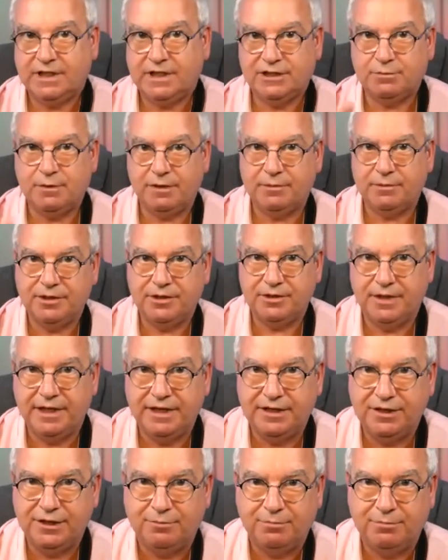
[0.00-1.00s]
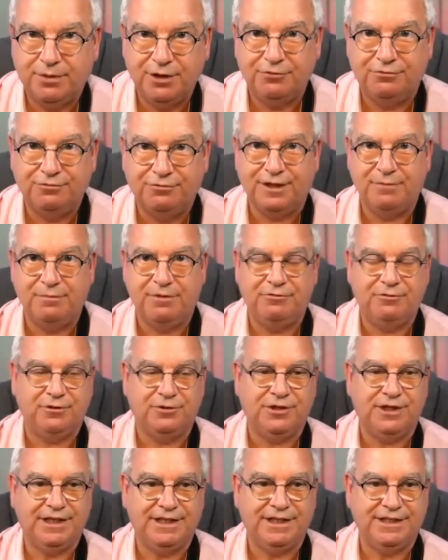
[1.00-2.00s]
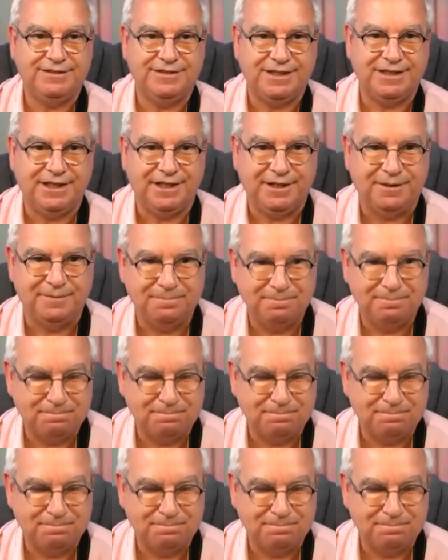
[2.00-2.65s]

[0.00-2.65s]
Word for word: where we're going to end up hopefully before the end of today.